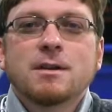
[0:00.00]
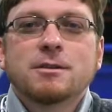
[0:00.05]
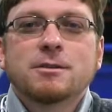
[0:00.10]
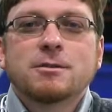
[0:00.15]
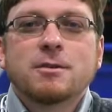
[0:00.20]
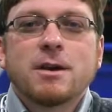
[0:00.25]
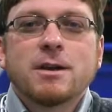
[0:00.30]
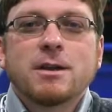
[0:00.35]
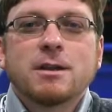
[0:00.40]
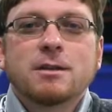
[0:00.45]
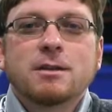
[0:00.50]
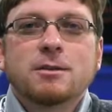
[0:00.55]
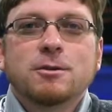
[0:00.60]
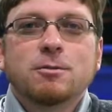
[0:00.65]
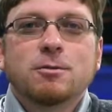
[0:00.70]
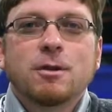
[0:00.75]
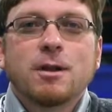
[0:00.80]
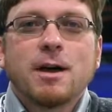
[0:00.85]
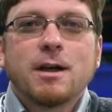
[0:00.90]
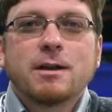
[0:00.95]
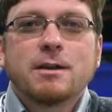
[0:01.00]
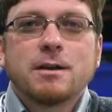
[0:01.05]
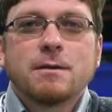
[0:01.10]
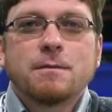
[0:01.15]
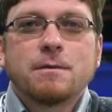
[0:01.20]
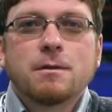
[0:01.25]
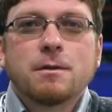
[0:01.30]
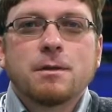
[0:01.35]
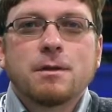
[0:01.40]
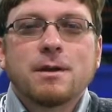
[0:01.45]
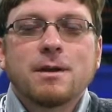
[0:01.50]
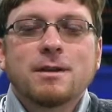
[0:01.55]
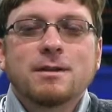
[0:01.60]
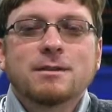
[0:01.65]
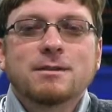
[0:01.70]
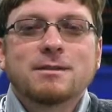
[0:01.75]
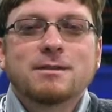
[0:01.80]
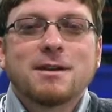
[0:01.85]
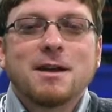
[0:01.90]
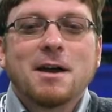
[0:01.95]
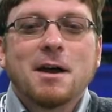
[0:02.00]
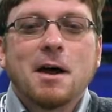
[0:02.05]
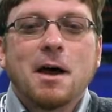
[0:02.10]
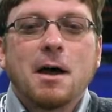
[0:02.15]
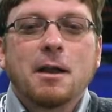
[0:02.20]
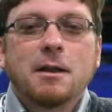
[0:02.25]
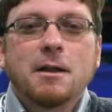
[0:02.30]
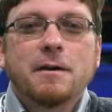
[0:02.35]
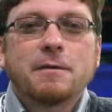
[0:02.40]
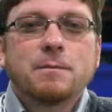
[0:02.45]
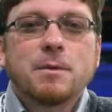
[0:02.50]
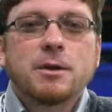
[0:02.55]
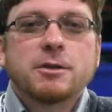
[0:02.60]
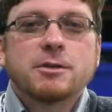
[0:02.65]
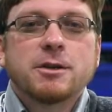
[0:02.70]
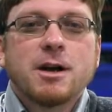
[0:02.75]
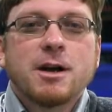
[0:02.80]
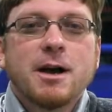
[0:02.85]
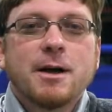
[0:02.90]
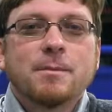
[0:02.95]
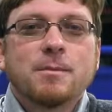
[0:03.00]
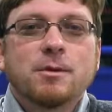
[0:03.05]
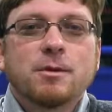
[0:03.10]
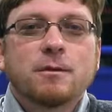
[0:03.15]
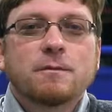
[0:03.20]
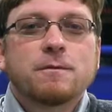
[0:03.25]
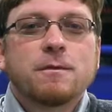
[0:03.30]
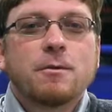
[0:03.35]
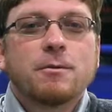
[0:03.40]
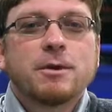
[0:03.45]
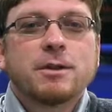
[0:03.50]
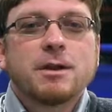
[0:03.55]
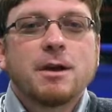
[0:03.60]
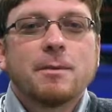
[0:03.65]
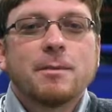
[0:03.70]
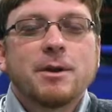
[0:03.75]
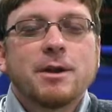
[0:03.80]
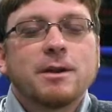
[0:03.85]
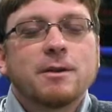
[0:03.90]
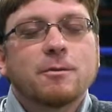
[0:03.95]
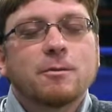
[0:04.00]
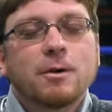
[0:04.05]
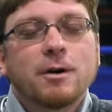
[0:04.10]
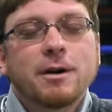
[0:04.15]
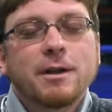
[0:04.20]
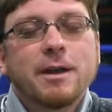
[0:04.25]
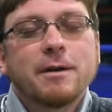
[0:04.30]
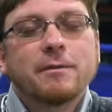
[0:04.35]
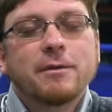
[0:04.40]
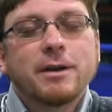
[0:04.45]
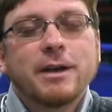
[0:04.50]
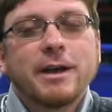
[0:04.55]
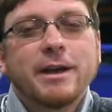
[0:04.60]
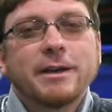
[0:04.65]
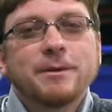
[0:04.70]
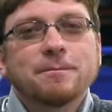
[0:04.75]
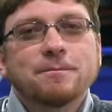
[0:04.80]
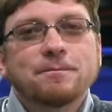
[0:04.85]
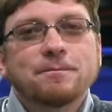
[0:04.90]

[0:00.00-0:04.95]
So I get to do a lot of different things. I love my job, look forward to coming into work every day.